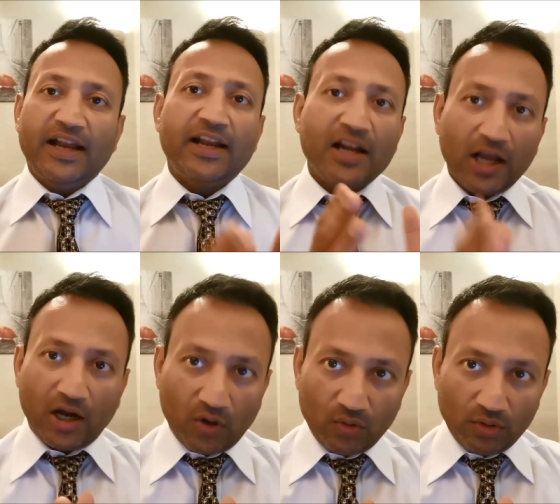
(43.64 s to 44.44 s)
And
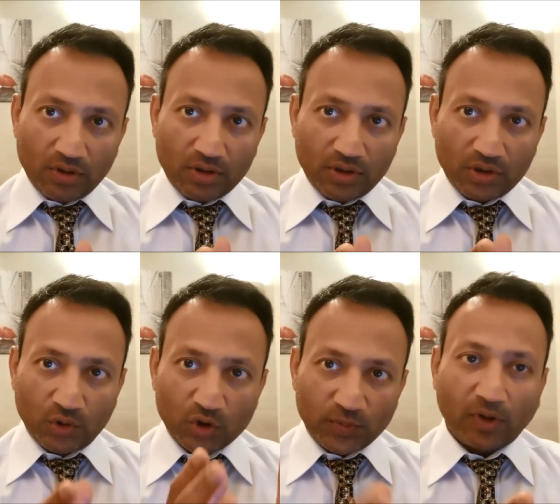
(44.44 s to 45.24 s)
now
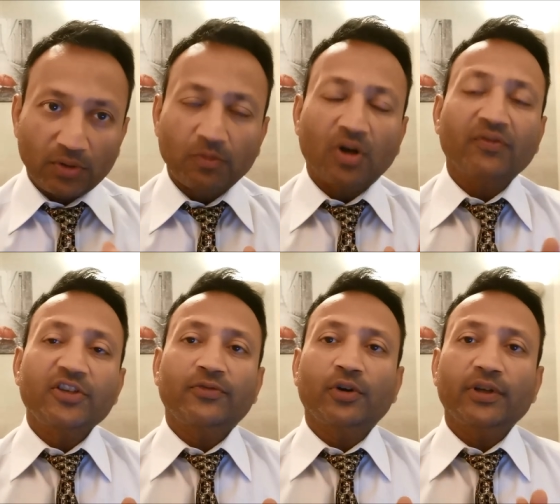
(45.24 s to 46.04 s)
those problems on
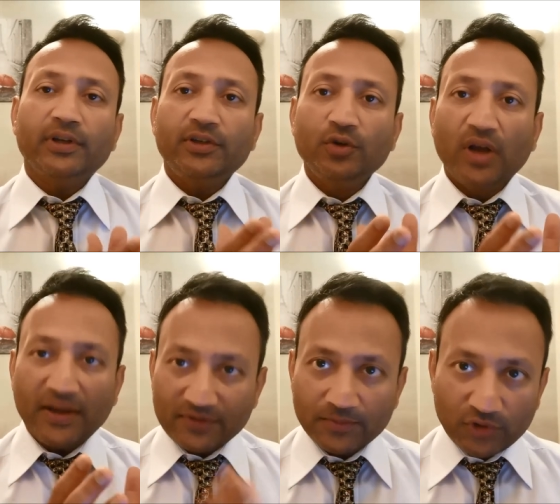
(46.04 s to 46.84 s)
which for you
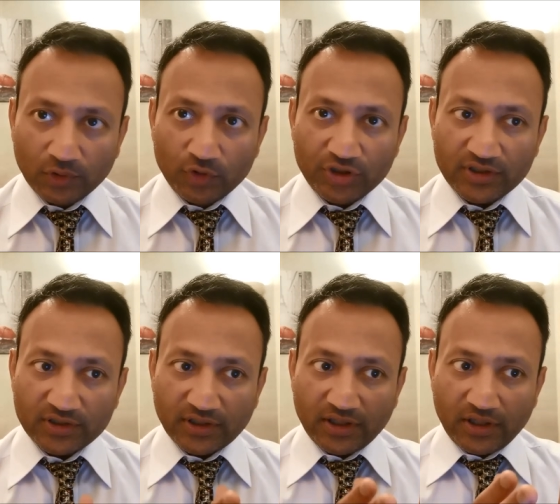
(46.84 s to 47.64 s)
have some
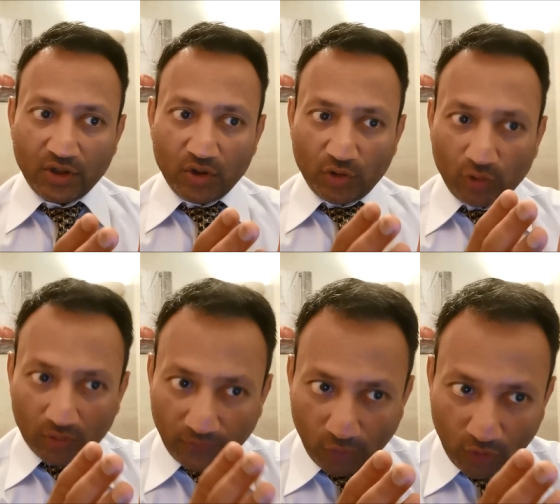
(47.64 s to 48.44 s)
solutions, you
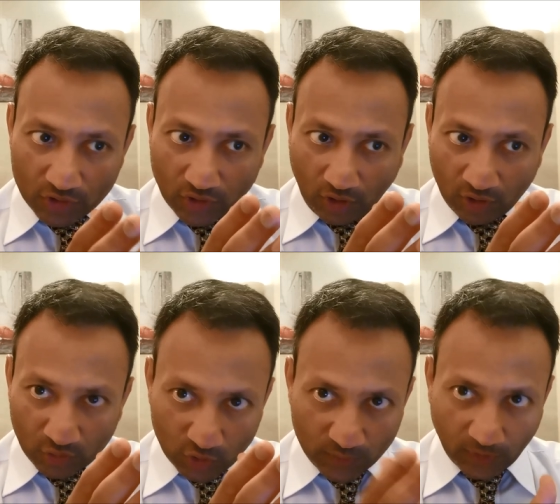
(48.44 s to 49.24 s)
don't focus
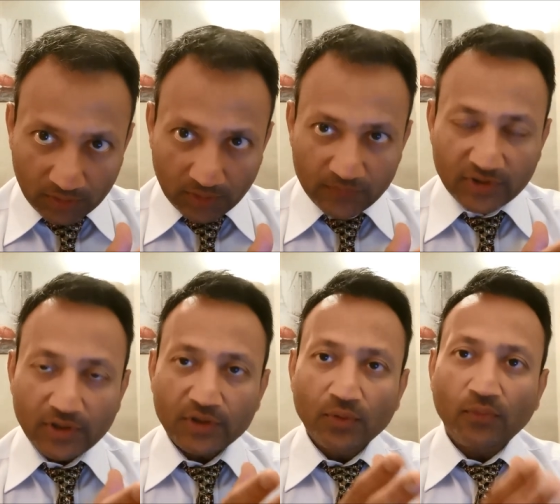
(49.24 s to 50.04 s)
on those
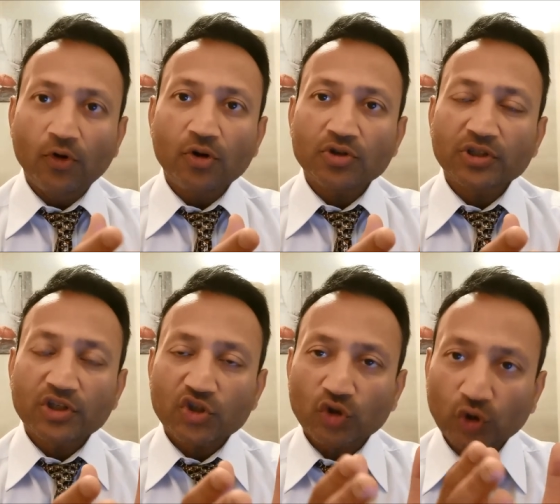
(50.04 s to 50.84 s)
problems, you focus on
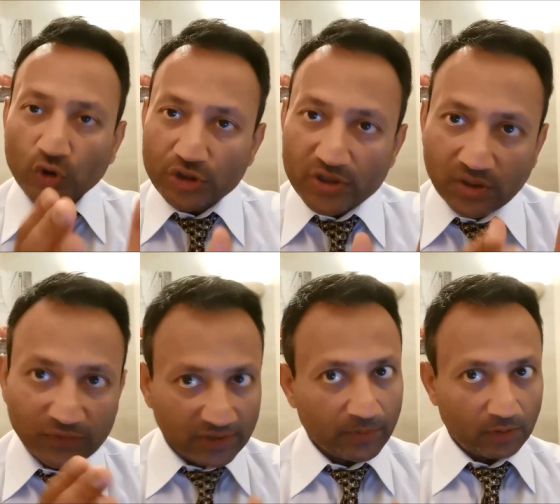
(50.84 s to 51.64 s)
the solutions
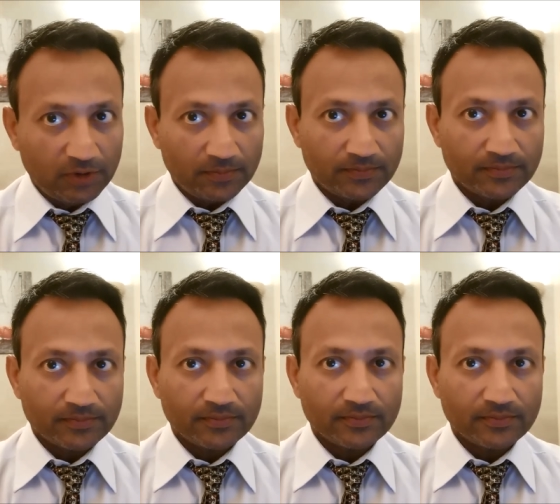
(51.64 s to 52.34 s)
of that problem.